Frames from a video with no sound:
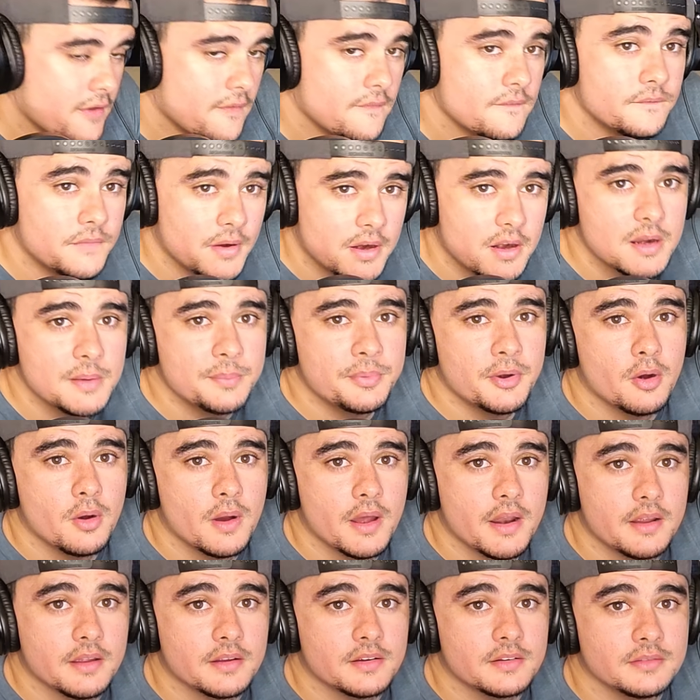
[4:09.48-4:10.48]
Very
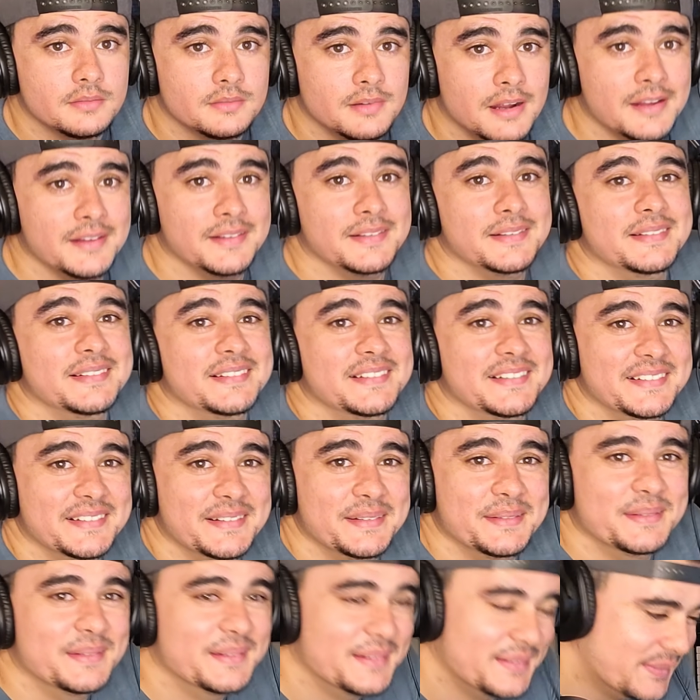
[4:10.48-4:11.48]
poetic.
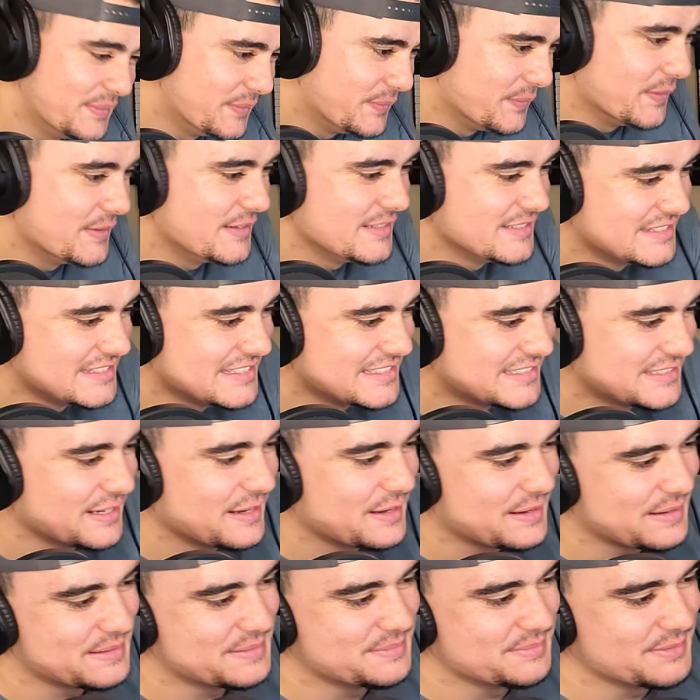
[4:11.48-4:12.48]
What is he
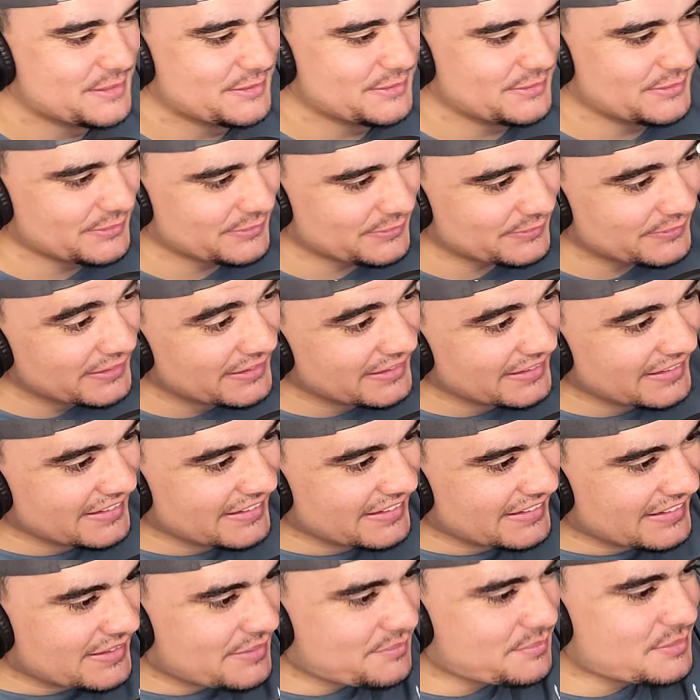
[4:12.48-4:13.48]
talking about, though?
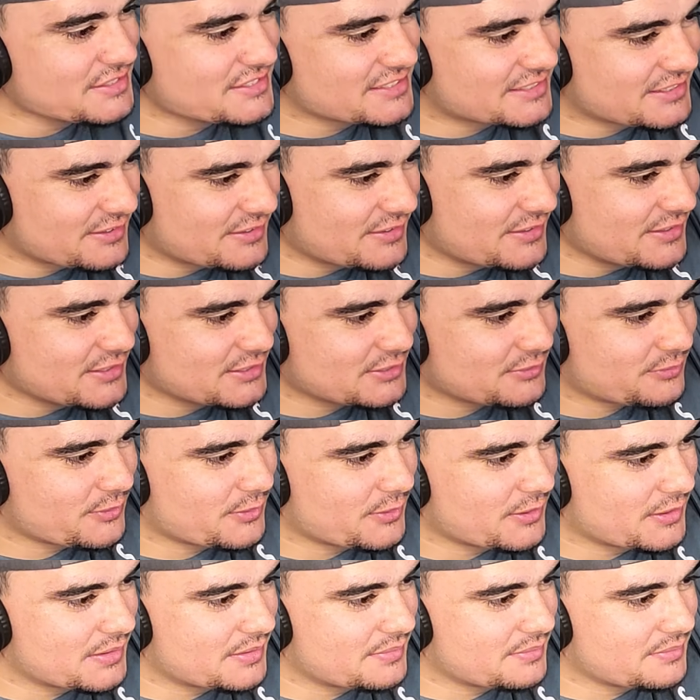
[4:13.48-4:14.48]
Mysterious
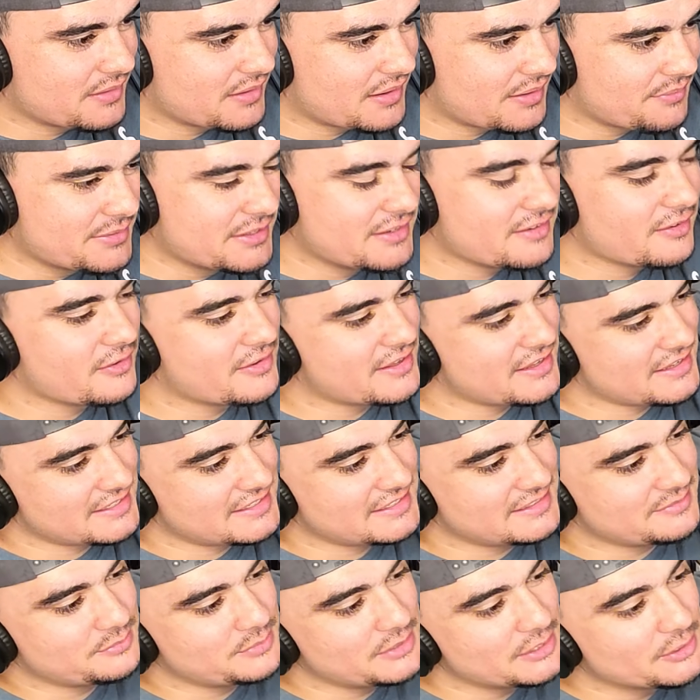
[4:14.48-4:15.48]
form. We
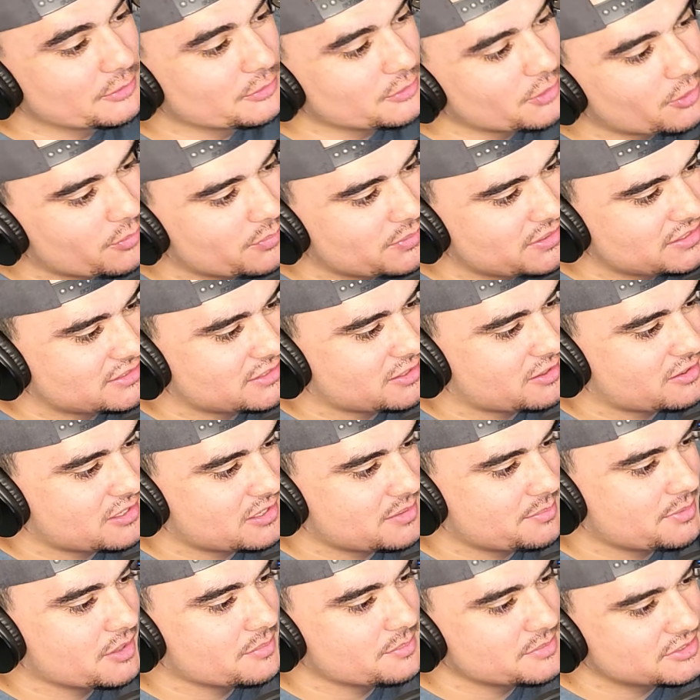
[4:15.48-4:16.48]
don't know what he's
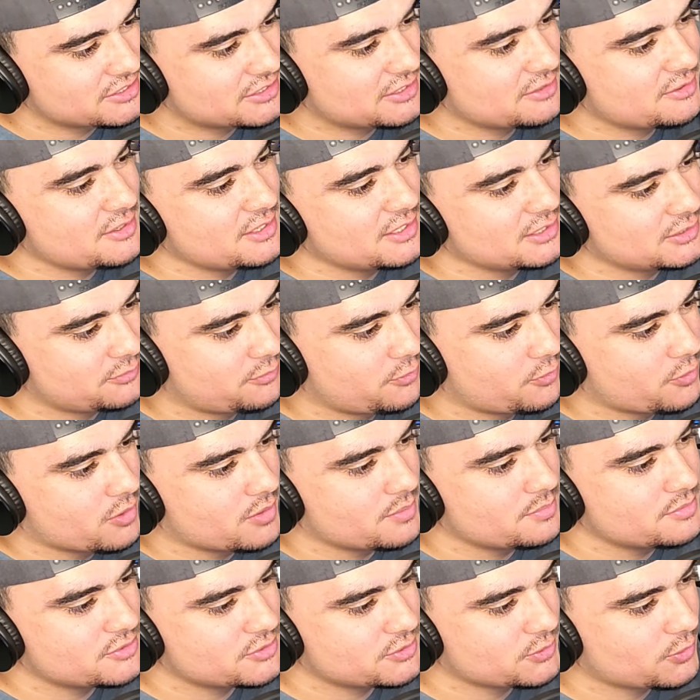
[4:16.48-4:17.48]
talking about. Mysterious
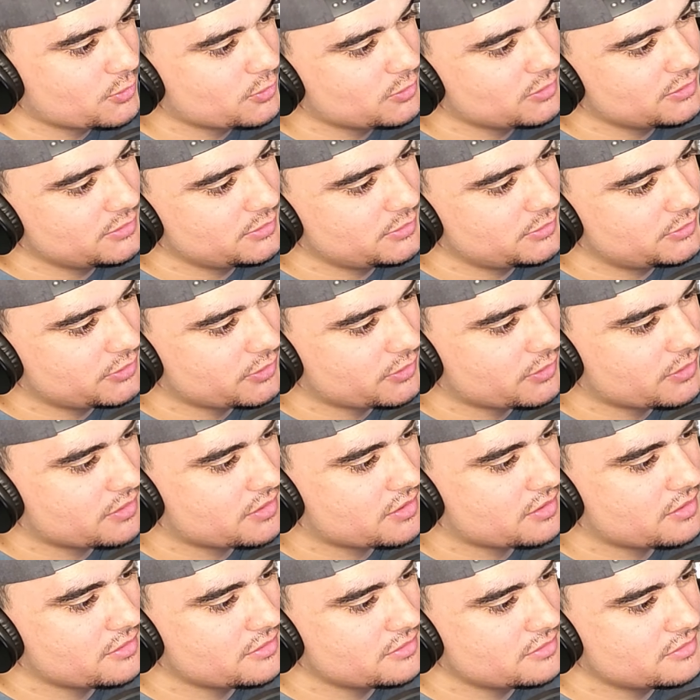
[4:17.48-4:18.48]
form. Soul in the
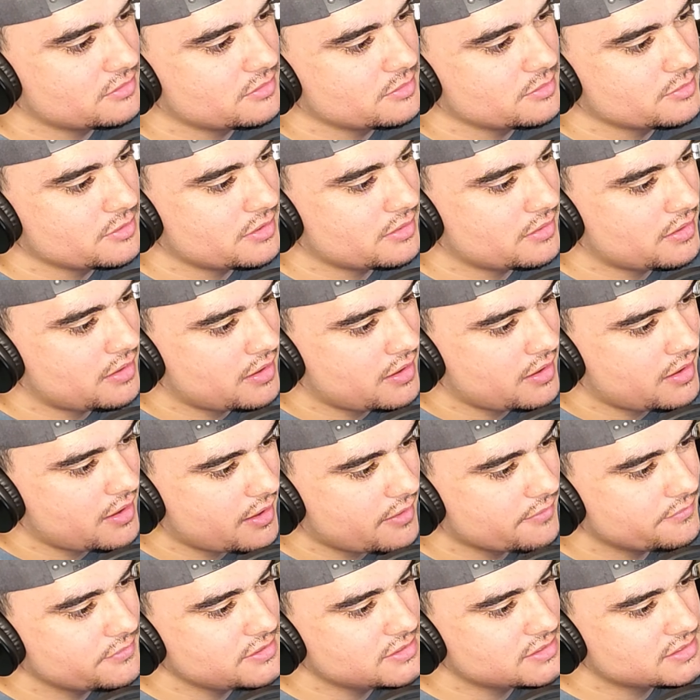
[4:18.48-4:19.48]
dark under the
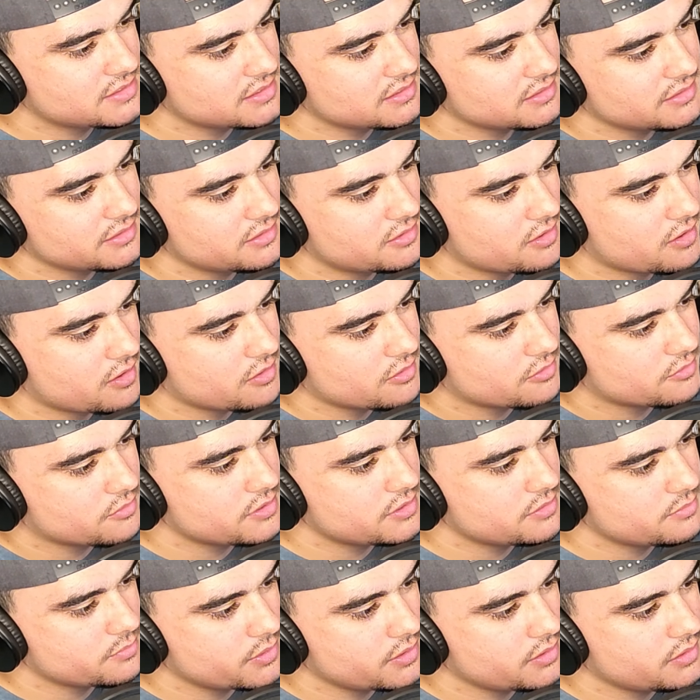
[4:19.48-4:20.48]
heavy ceiling
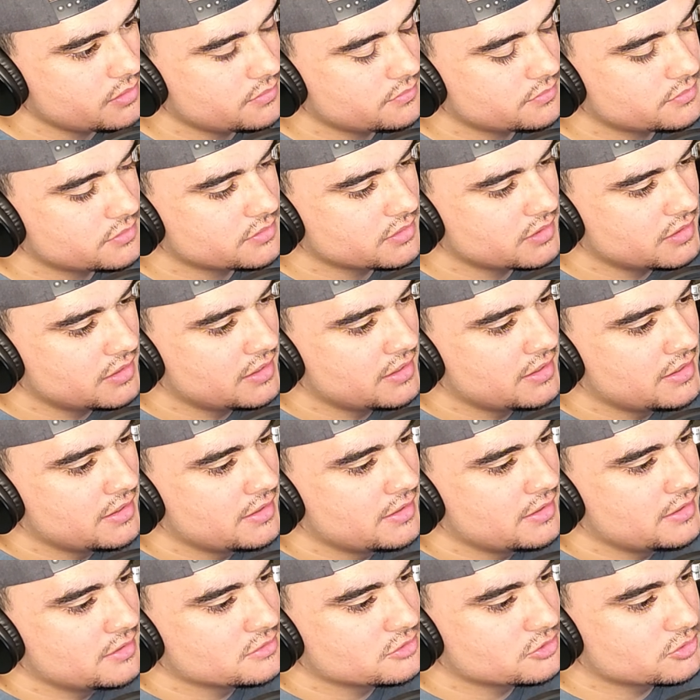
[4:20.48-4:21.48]
concrete waves.
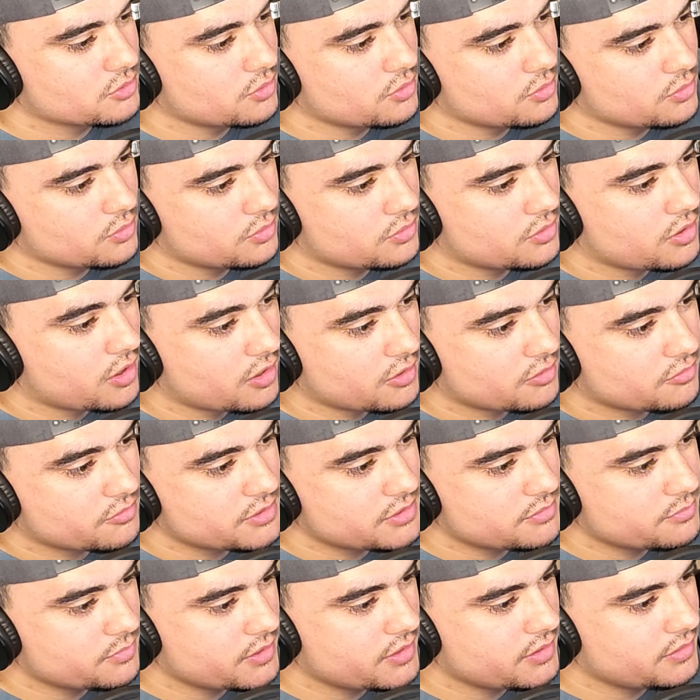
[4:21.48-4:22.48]
So,
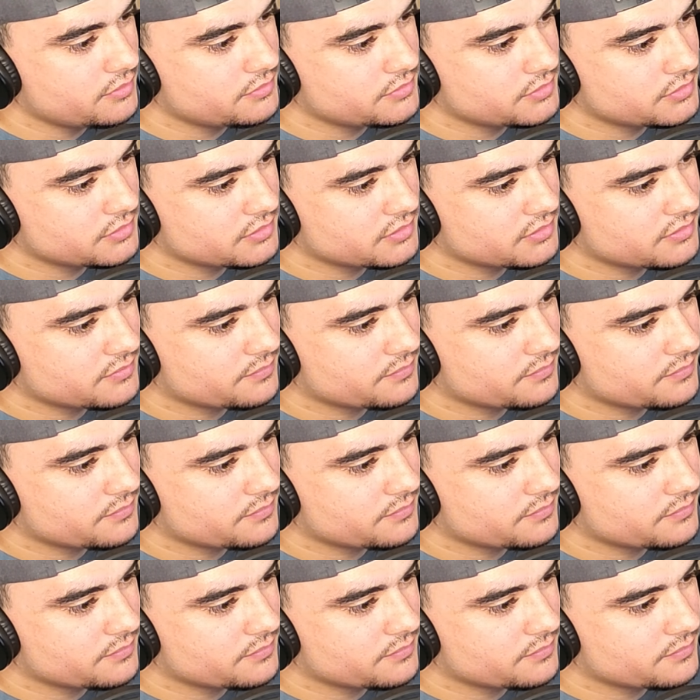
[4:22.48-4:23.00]
concrete waves.